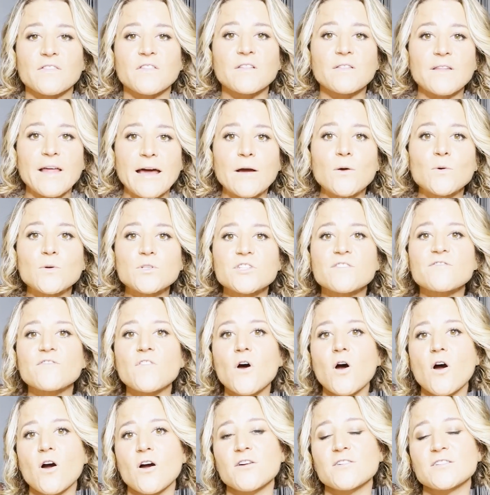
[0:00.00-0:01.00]
The language of
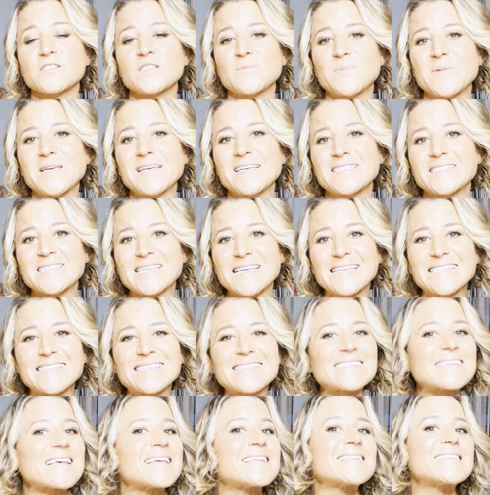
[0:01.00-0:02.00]
the heart speaks in
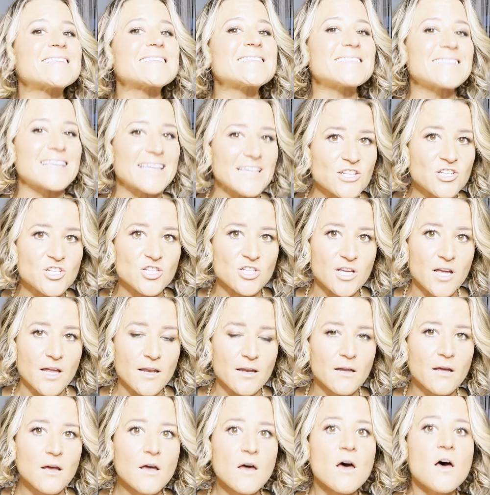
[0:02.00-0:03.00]

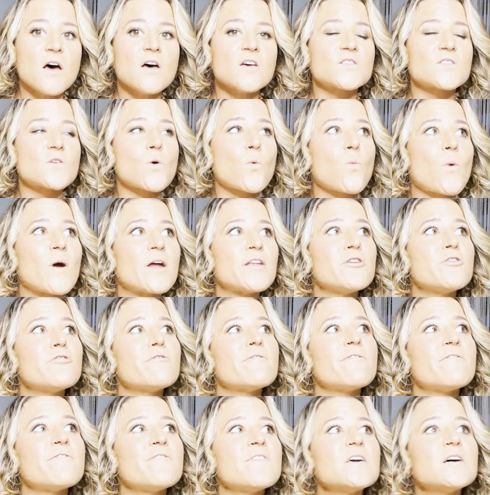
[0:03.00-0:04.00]
sensation. So when you
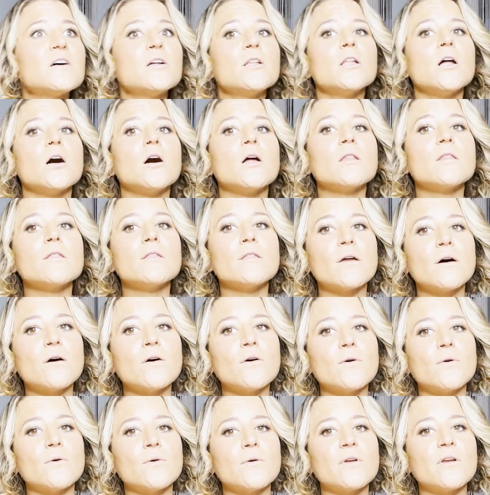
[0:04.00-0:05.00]
feel
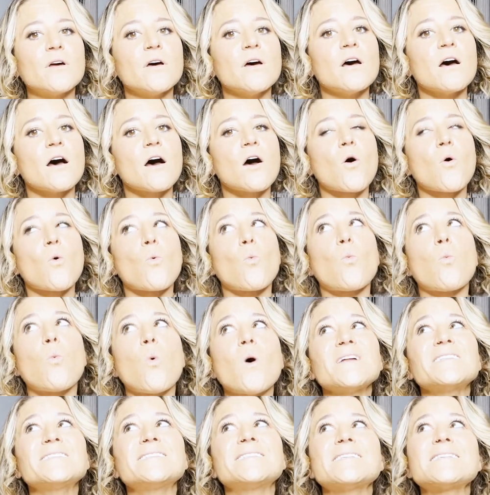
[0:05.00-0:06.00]
alone,
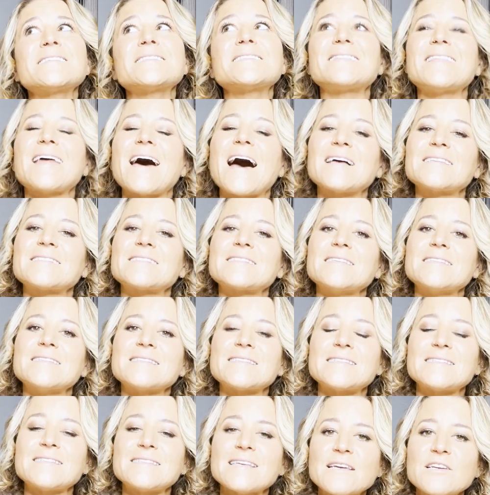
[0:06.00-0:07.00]
what does that
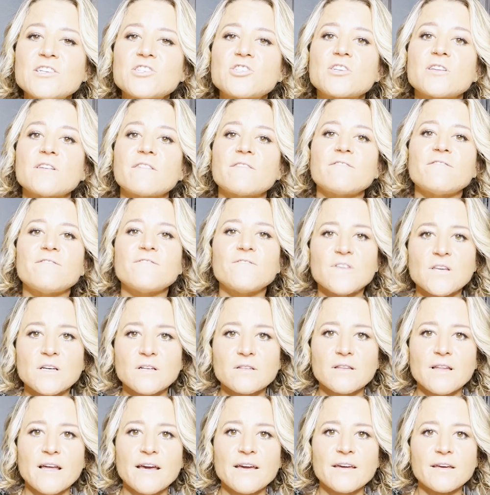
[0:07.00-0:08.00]
sensation
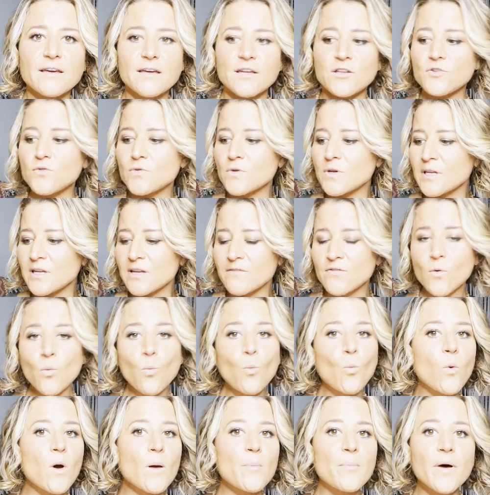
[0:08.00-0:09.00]
feel like? And you can
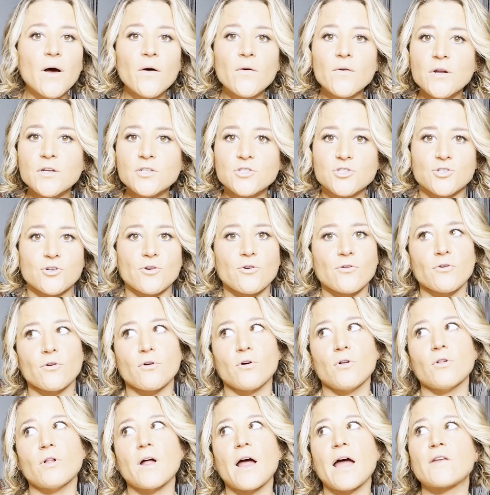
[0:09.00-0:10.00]
even whip out a
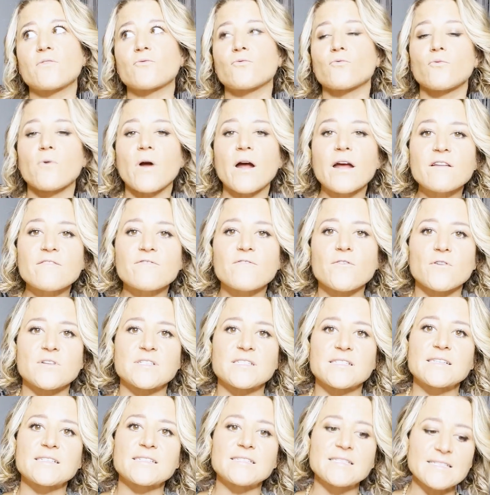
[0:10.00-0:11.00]
journal and write for
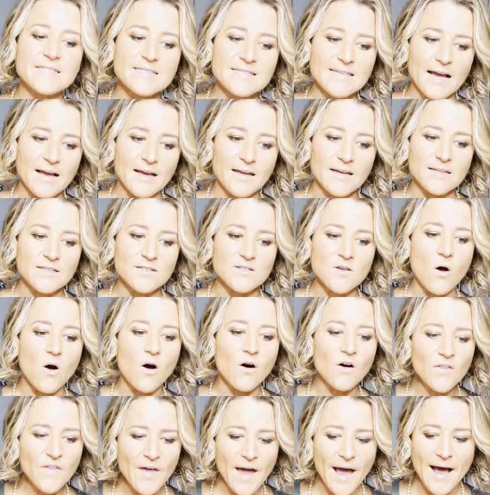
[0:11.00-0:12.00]
60 seconds
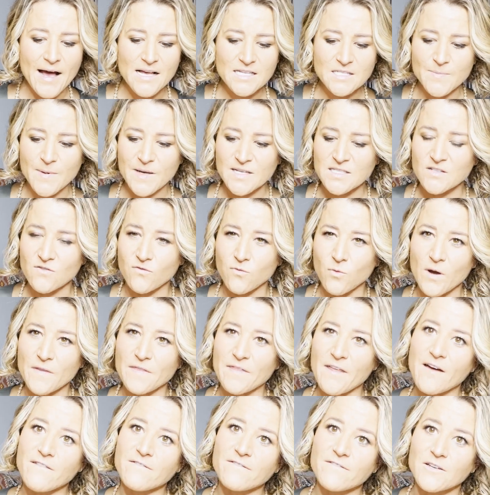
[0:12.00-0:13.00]
all the aspects of
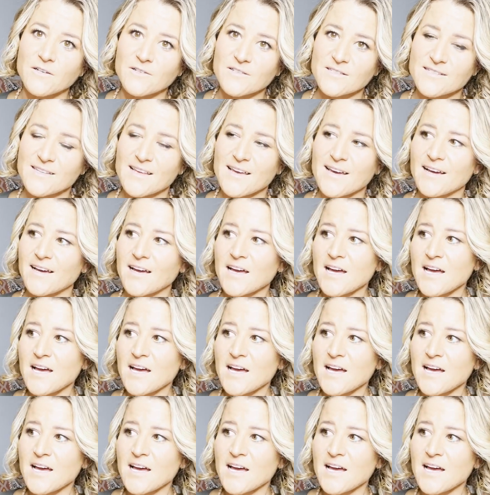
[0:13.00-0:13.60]
what that feels like.